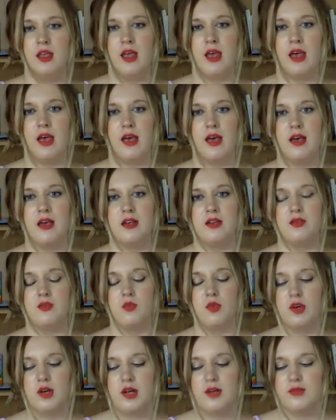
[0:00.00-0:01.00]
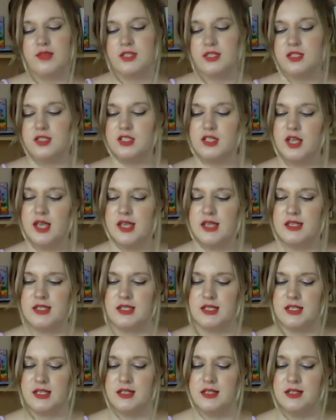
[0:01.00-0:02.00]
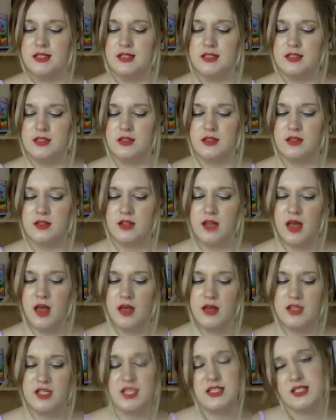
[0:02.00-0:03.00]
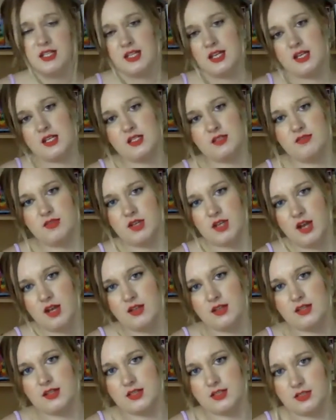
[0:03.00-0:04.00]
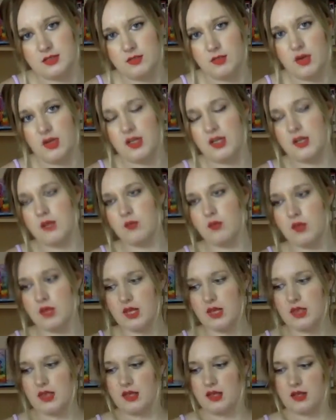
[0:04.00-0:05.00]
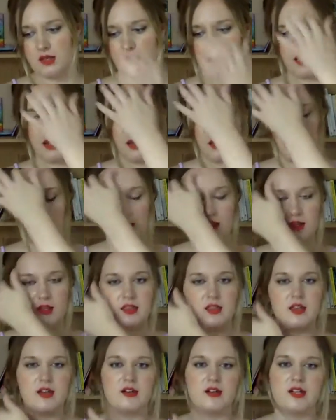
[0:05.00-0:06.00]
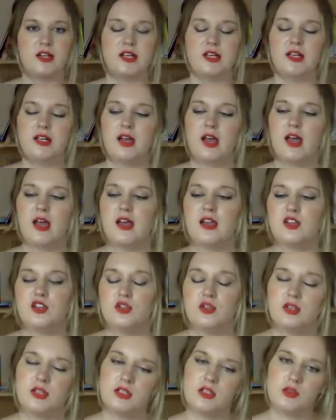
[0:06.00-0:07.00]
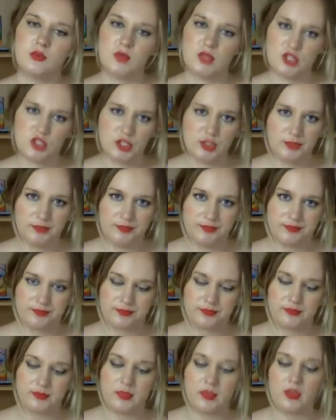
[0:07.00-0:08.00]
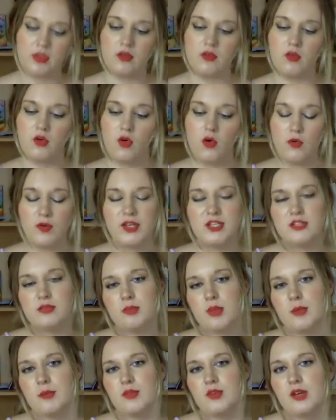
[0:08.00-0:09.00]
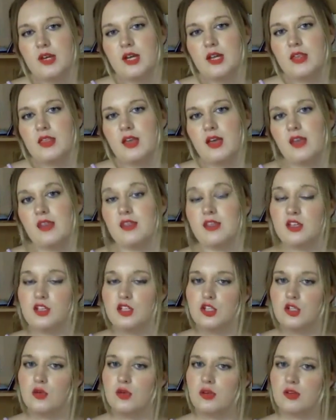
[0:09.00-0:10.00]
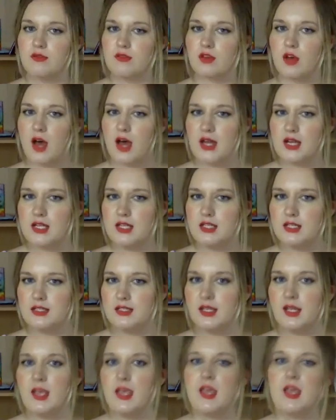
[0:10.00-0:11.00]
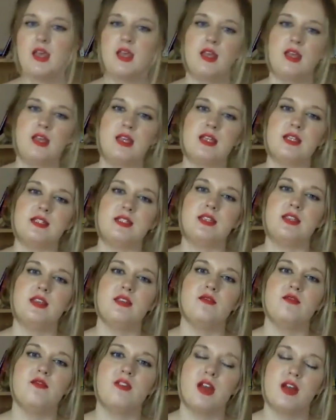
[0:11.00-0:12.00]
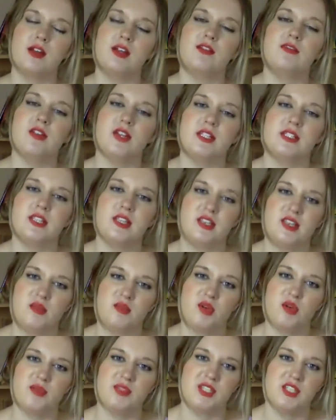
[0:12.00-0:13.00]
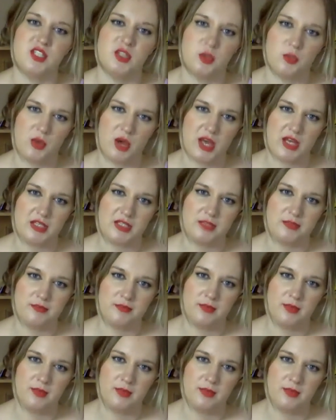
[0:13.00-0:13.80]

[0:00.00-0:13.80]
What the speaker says: And what I would suggest is testing out different colors, working with color theory and your intuition. Always remembering that the intuitive guidance is the very first thing that pops into your mind.